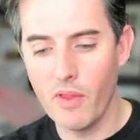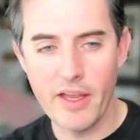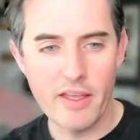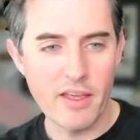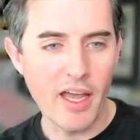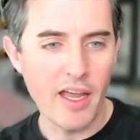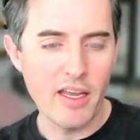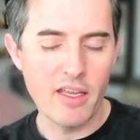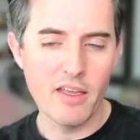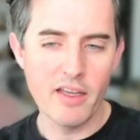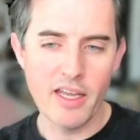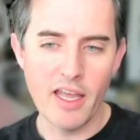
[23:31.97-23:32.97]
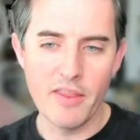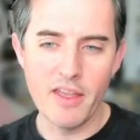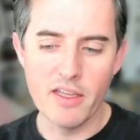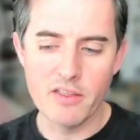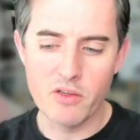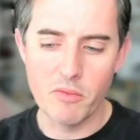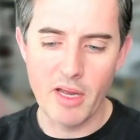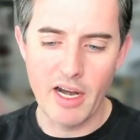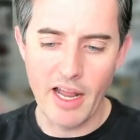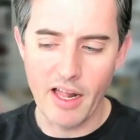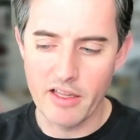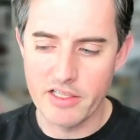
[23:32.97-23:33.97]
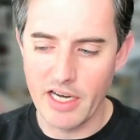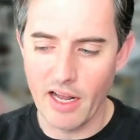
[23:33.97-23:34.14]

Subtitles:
Like again, the instrument analogy,